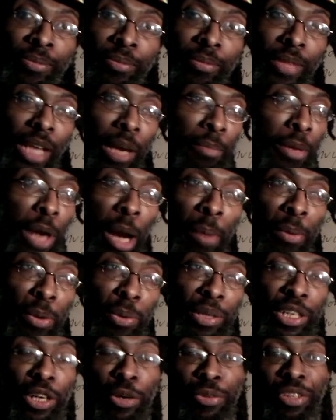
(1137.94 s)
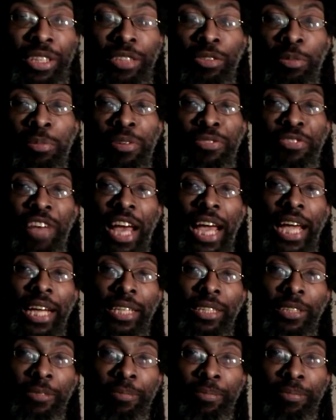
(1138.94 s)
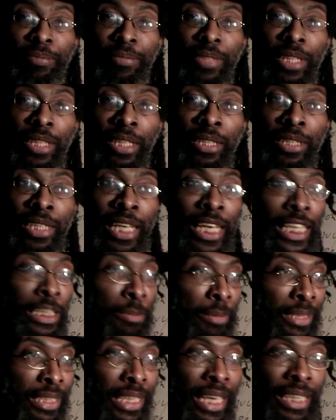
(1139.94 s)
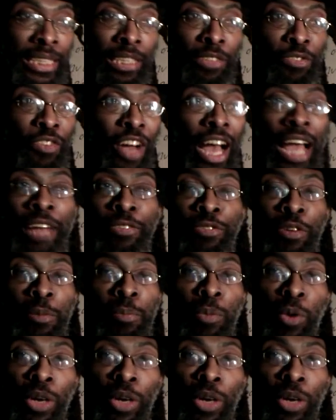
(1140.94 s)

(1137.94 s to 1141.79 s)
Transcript: I mean, we know this from a fact. You understand? It's been testified from more